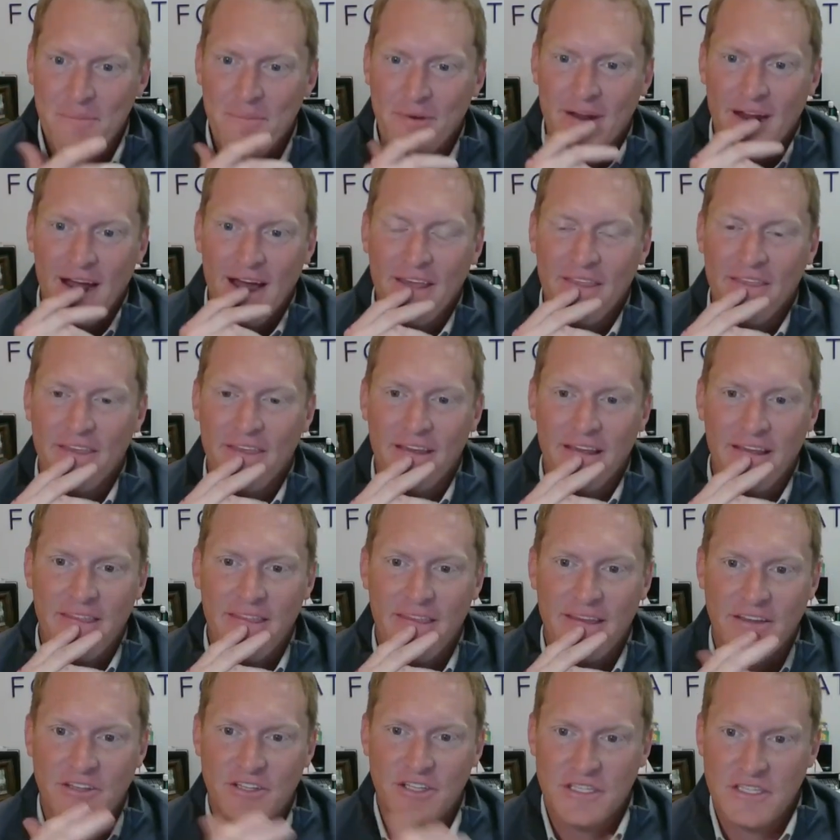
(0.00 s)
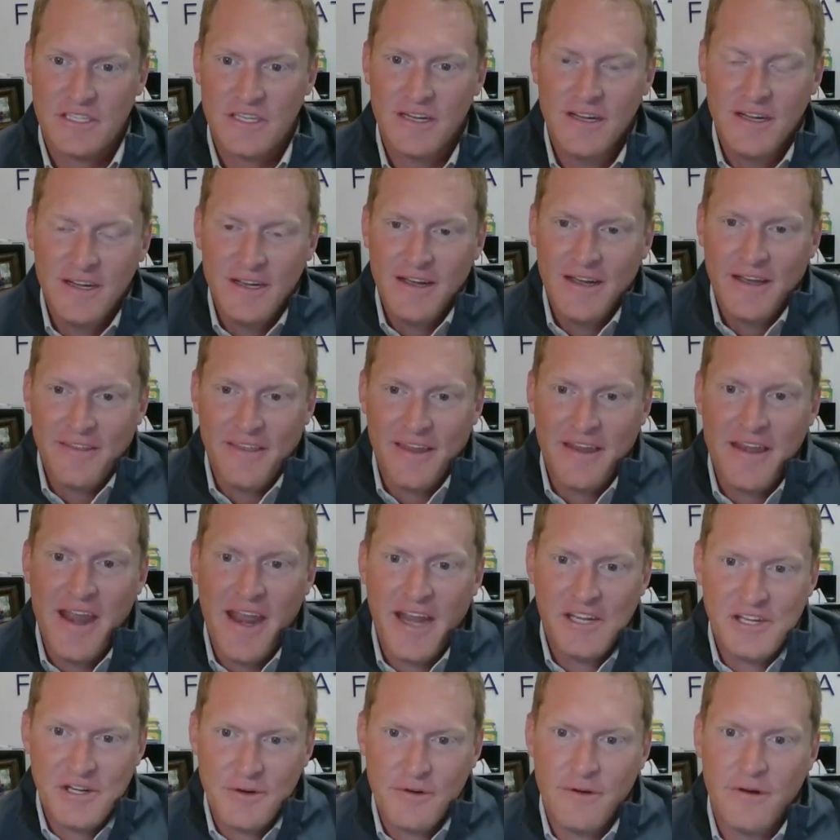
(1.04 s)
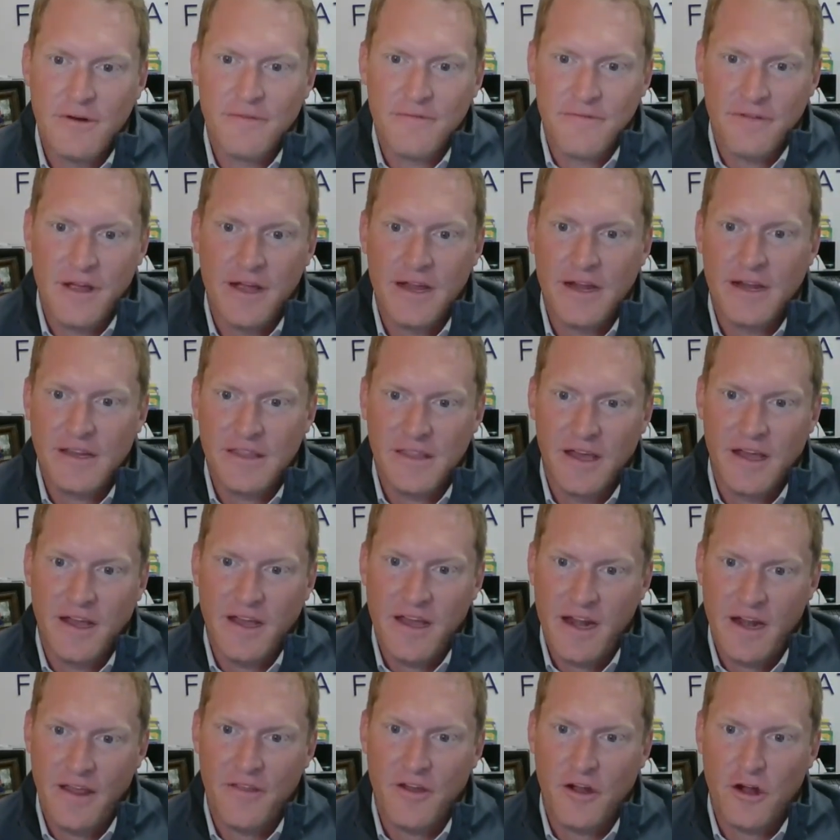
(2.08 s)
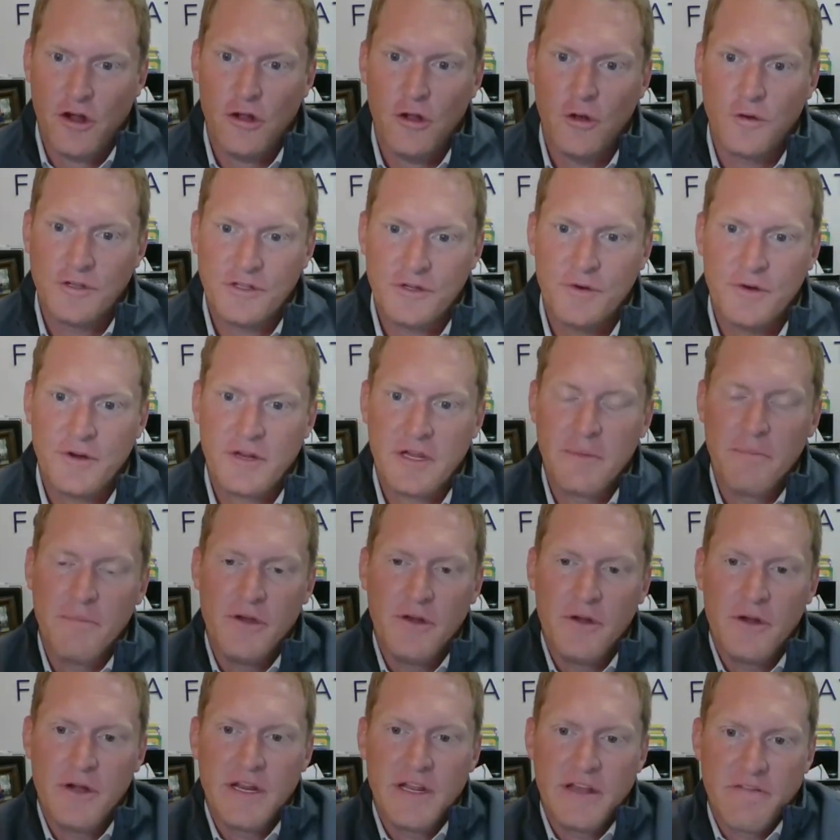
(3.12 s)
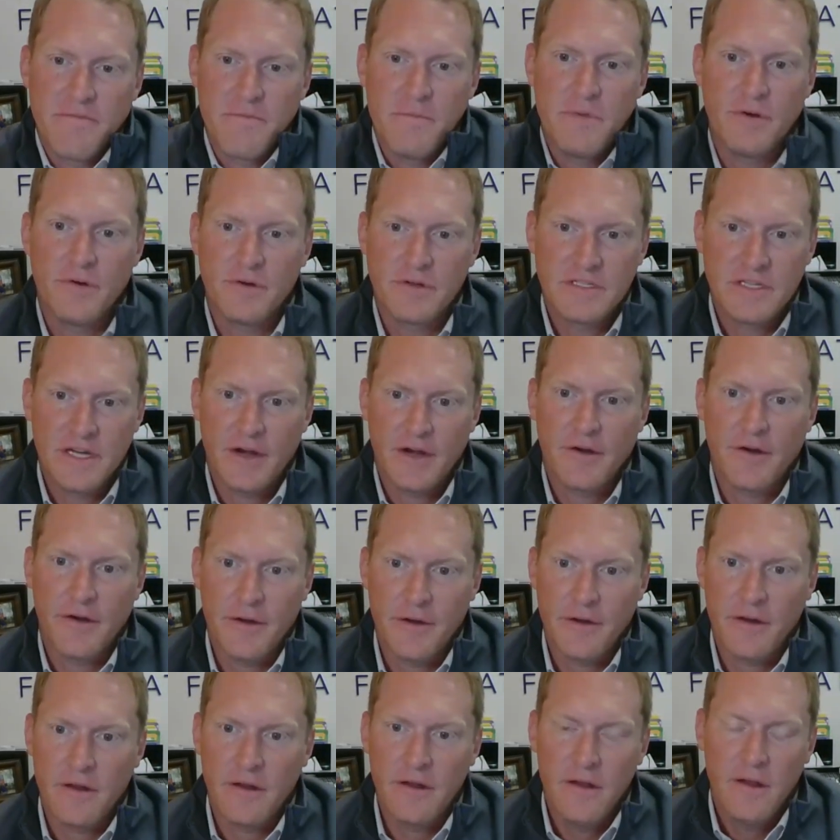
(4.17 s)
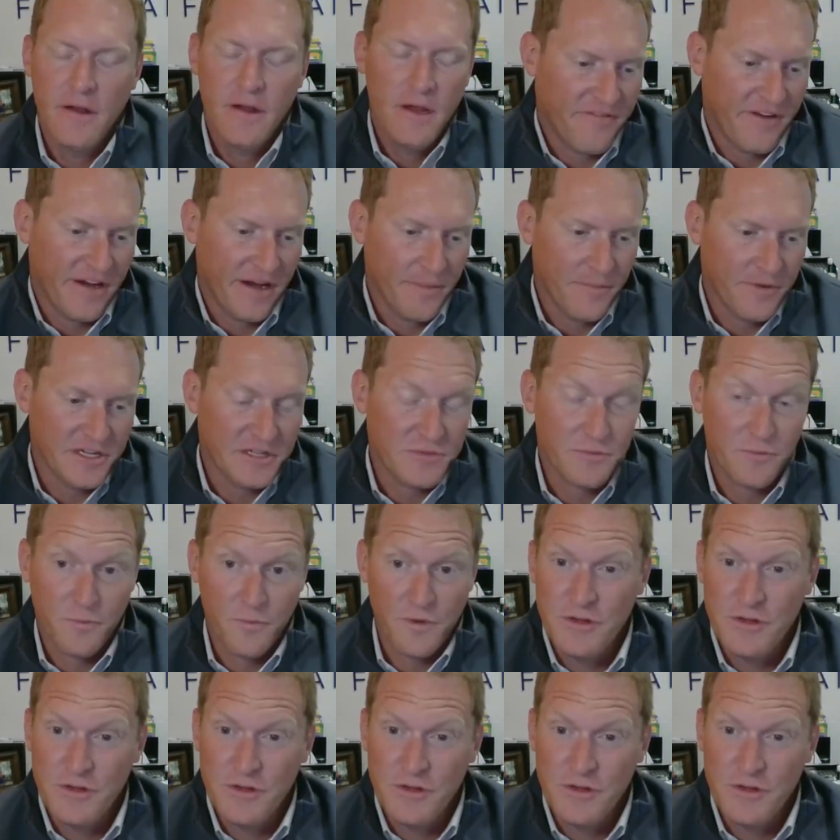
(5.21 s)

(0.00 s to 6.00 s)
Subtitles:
But I think that just the nature of like the kind of the closer community of military families,